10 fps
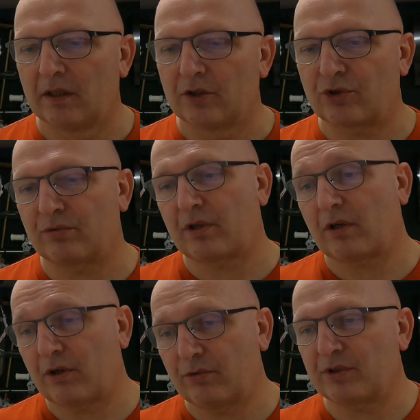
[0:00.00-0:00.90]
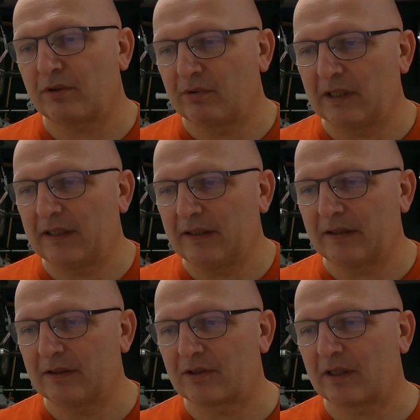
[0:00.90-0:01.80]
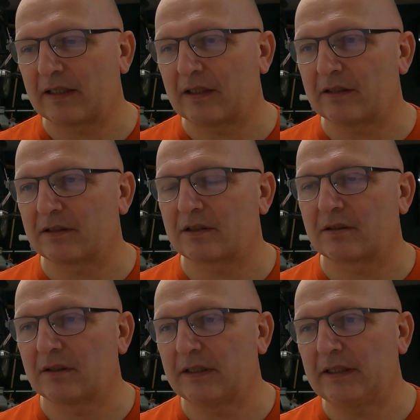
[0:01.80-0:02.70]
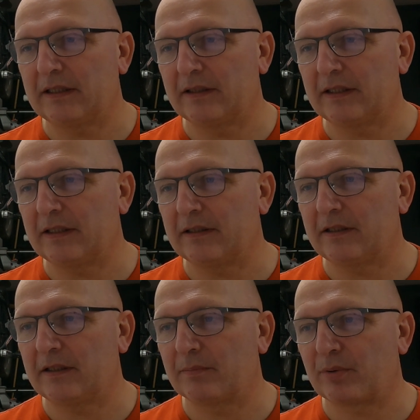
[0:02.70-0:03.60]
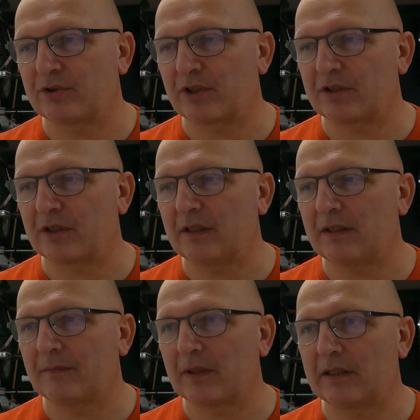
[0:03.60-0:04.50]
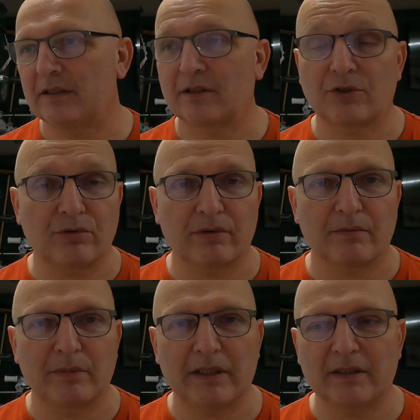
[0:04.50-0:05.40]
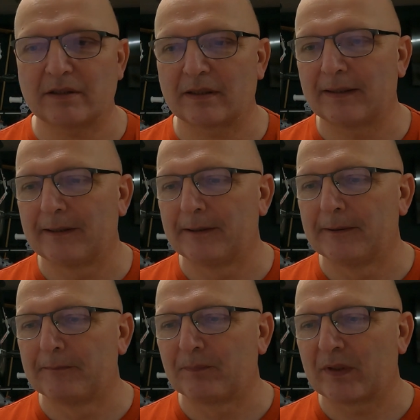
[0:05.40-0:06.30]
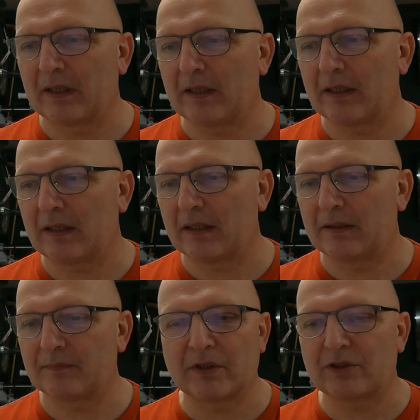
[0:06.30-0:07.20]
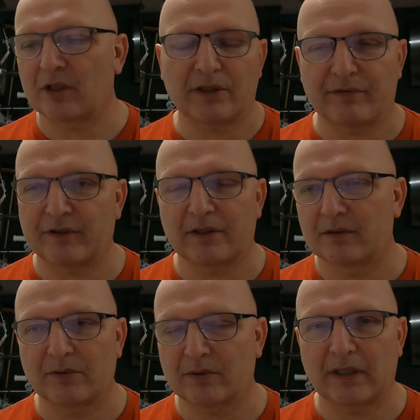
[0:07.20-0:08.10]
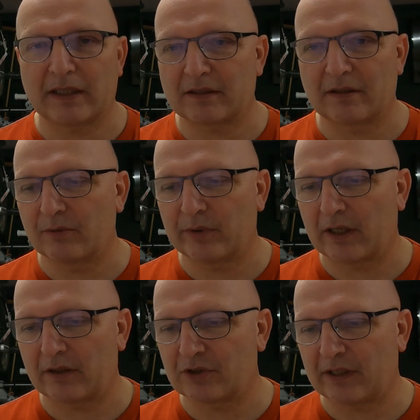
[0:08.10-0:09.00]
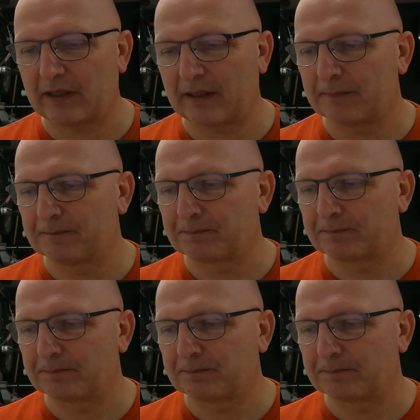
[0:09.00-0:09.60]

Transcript: So the conclusion really is that there's the precision, at least at 200 meters, is not different. We cannot say that.